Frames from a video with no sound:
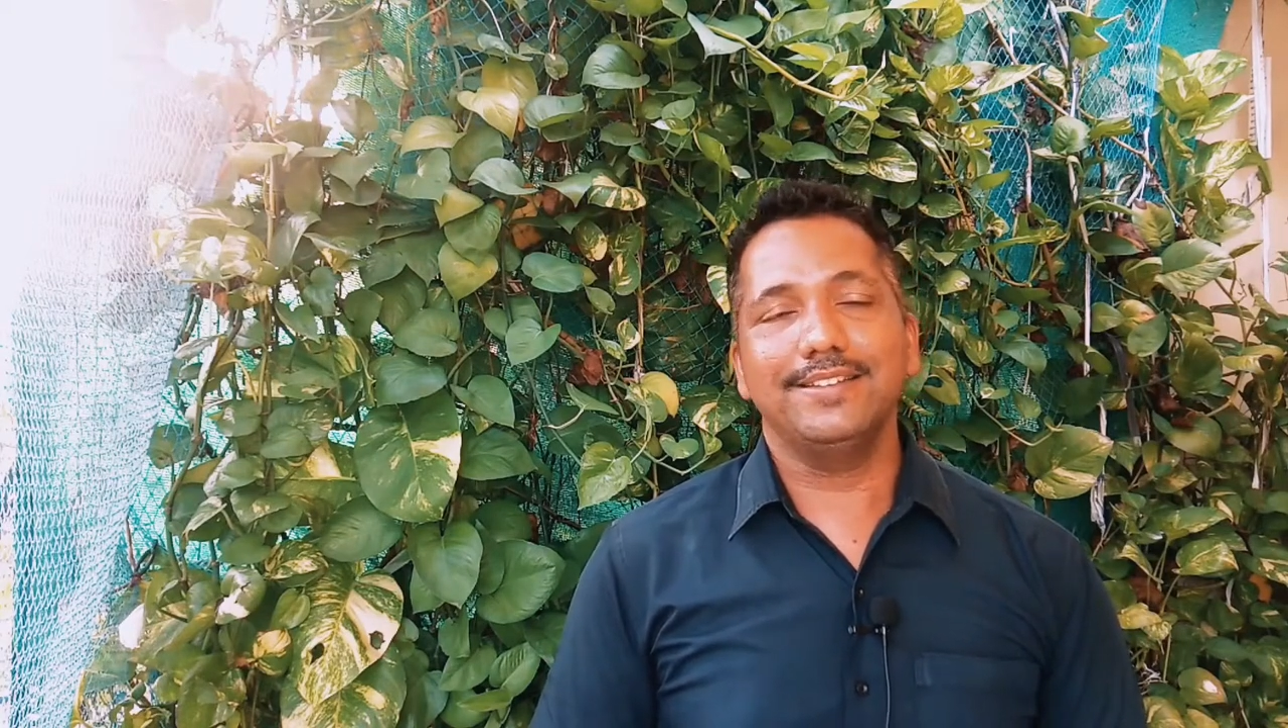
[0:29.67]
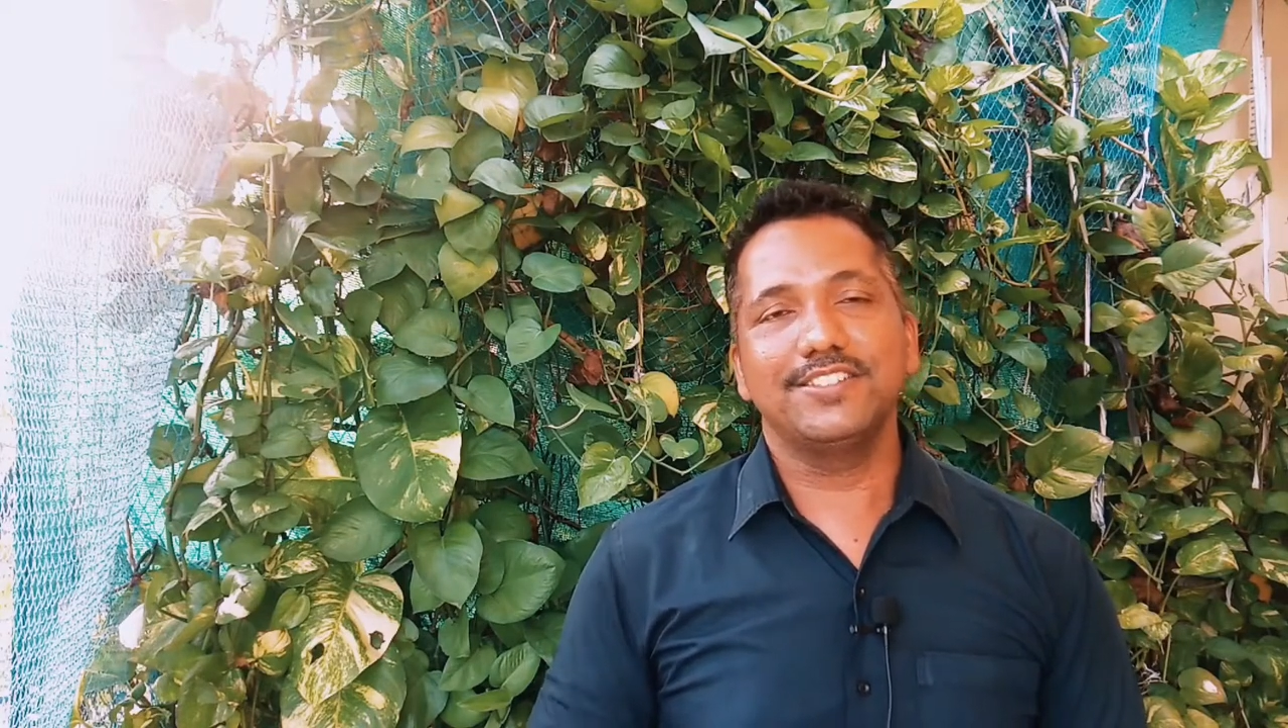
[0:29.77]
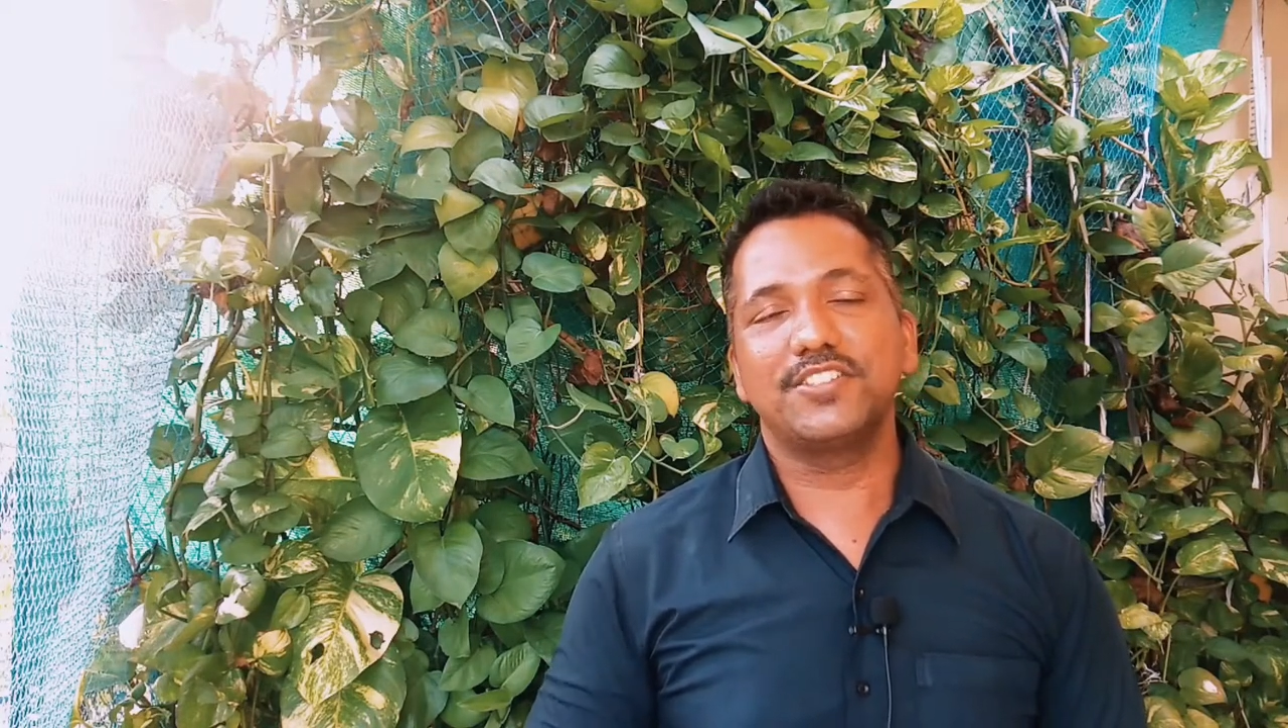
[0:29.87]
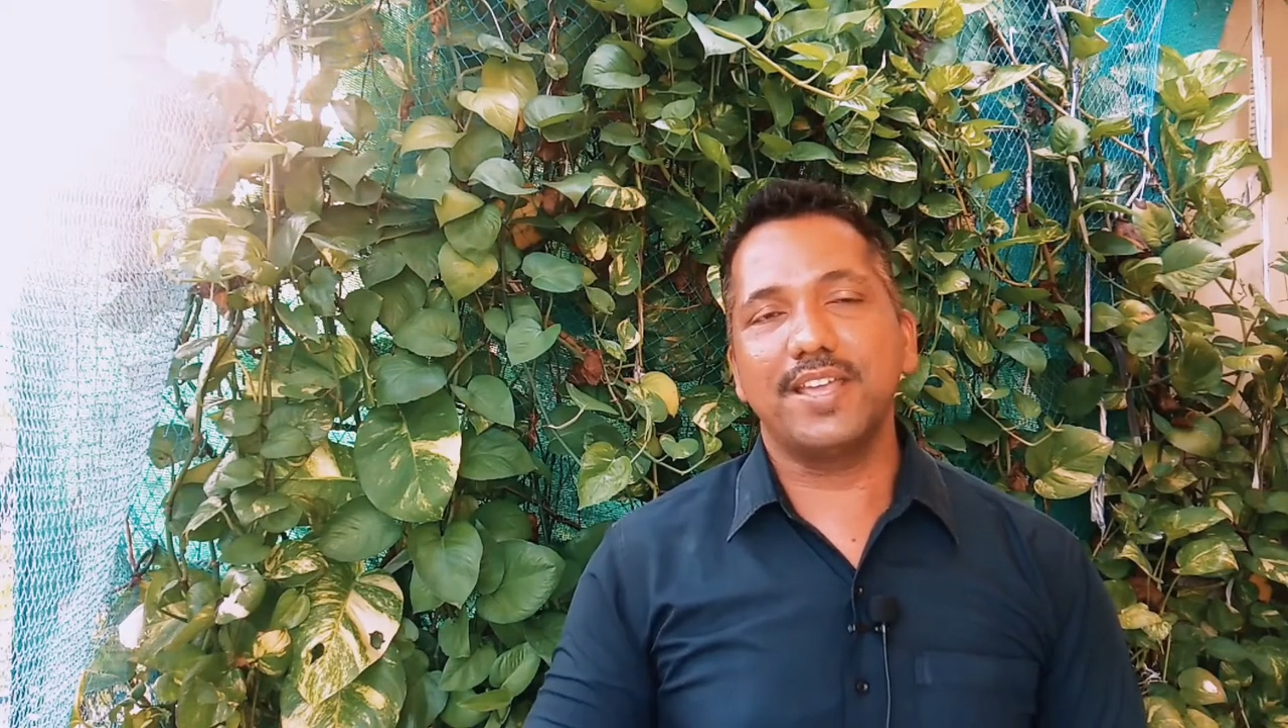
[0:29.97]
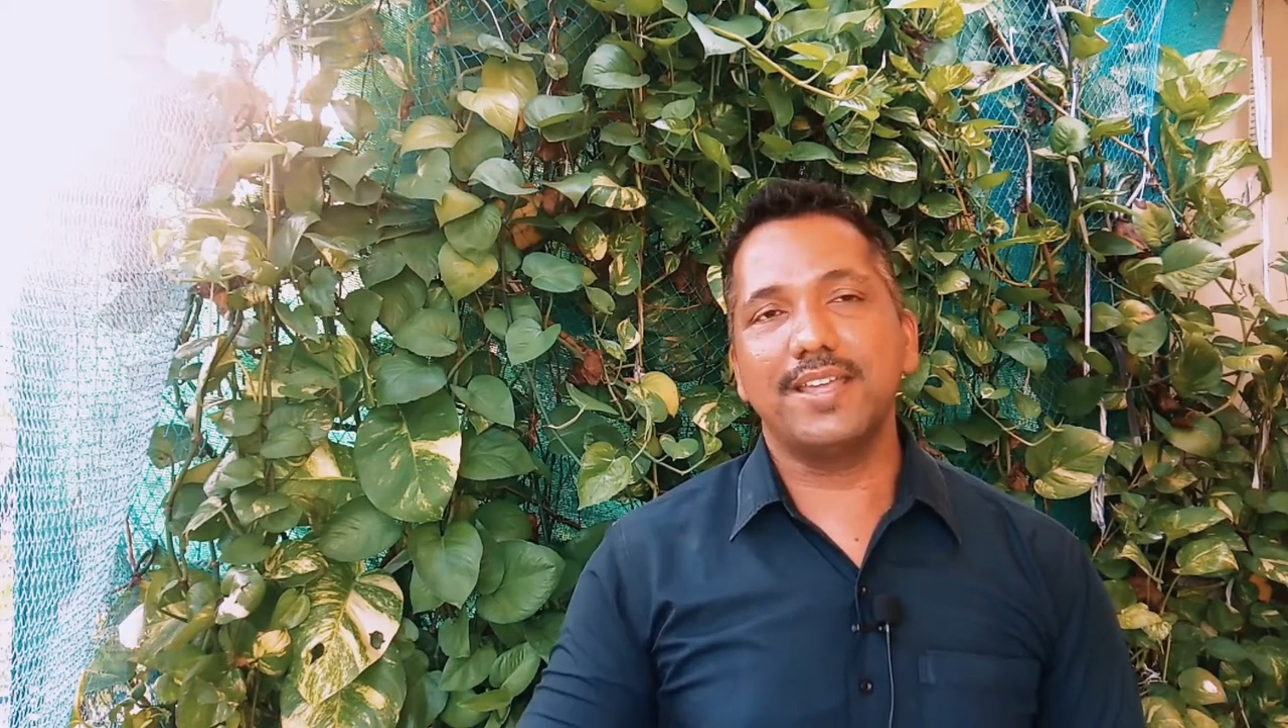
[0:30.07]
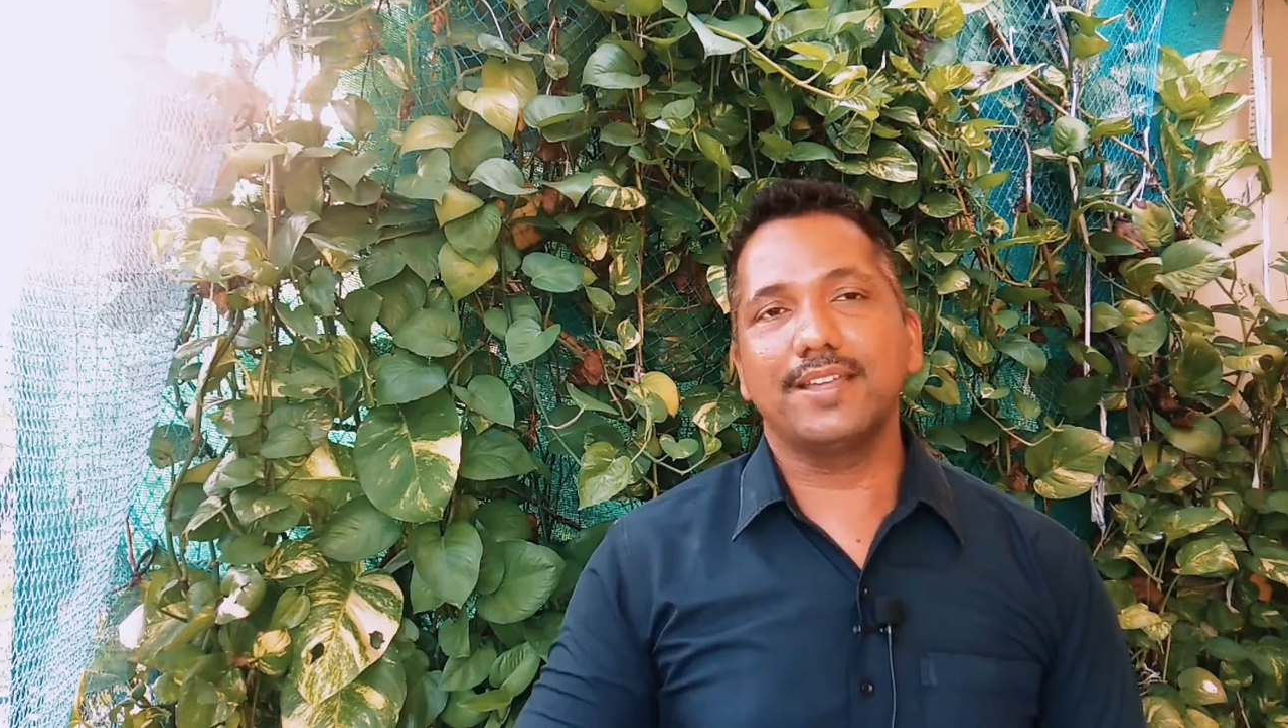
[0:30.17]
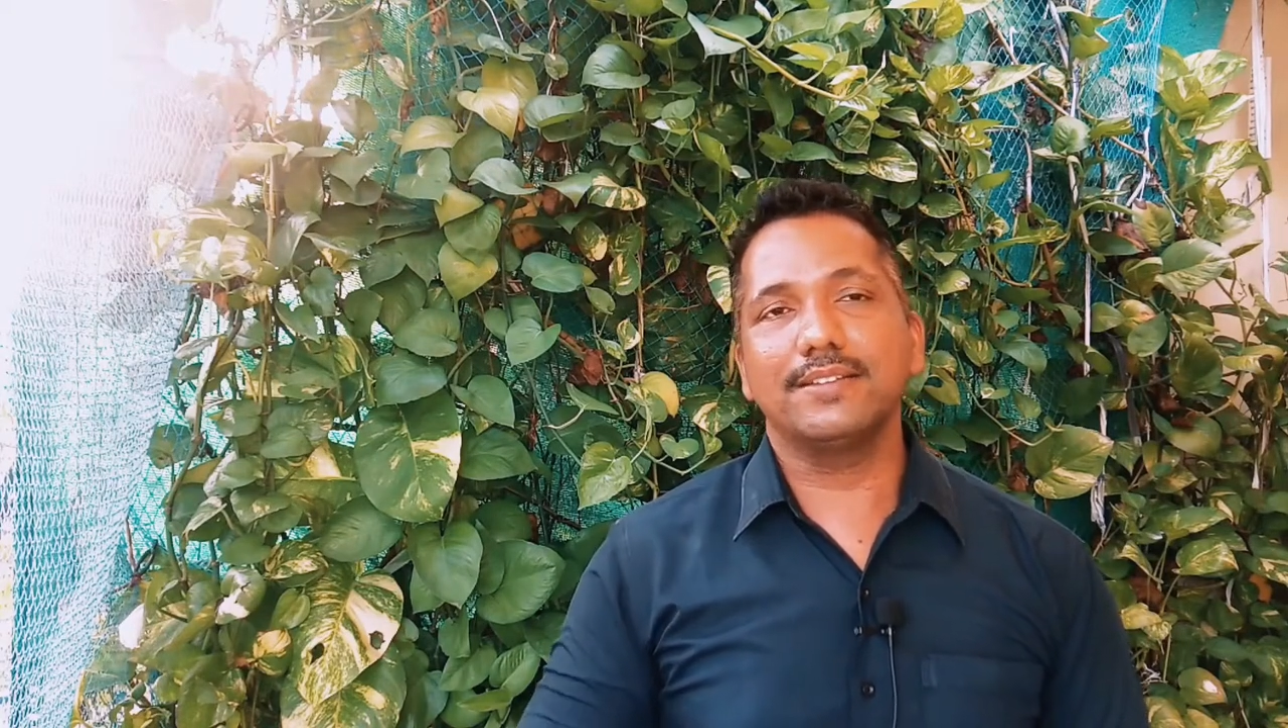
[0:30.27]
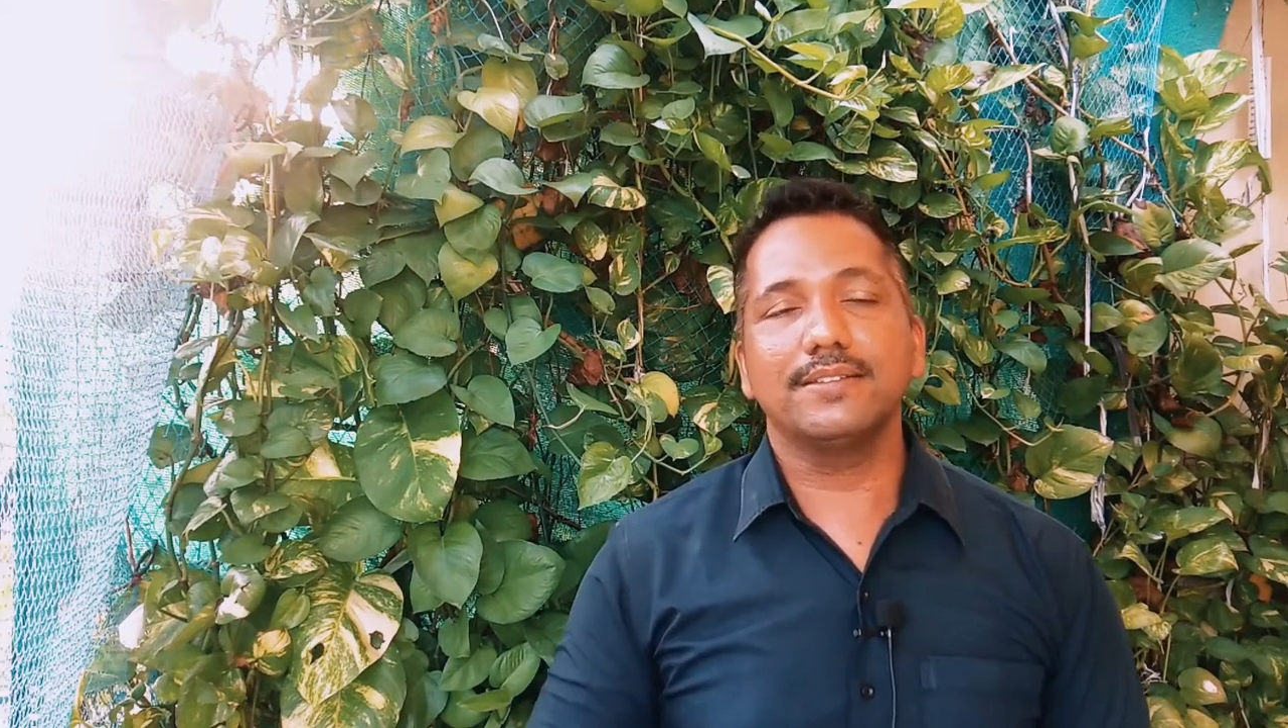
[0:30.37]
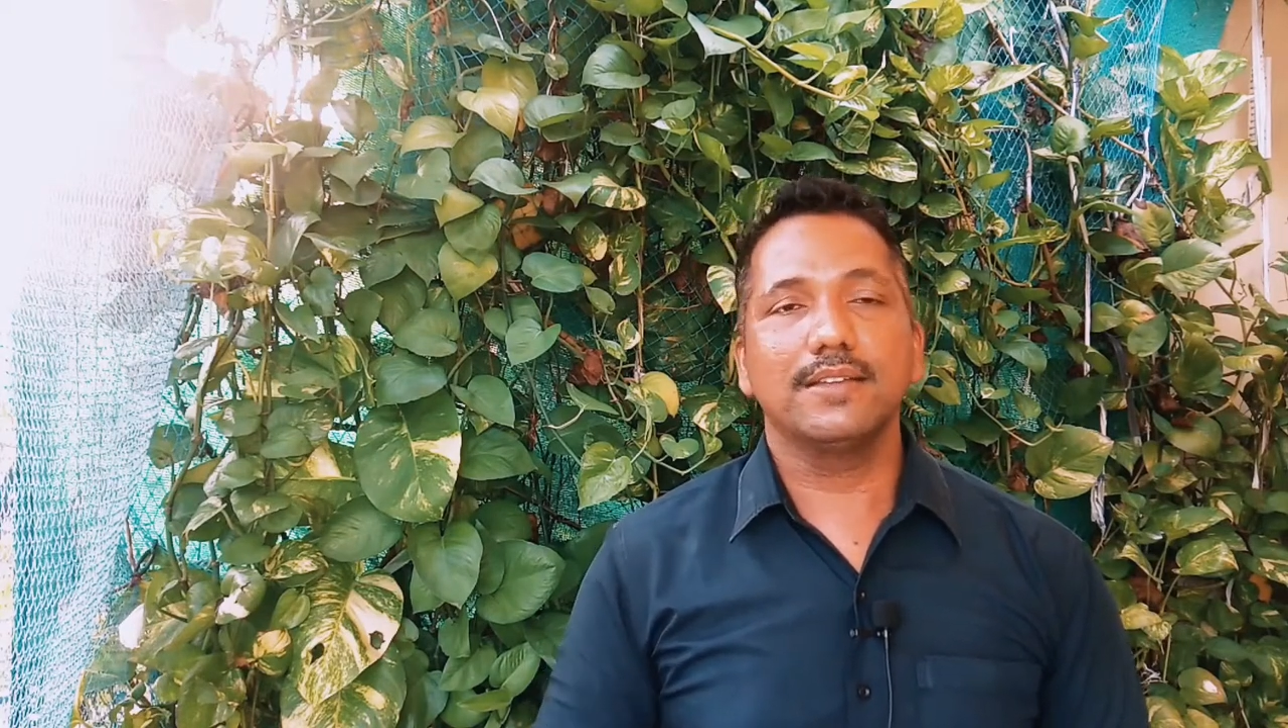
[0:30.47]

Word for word: saying,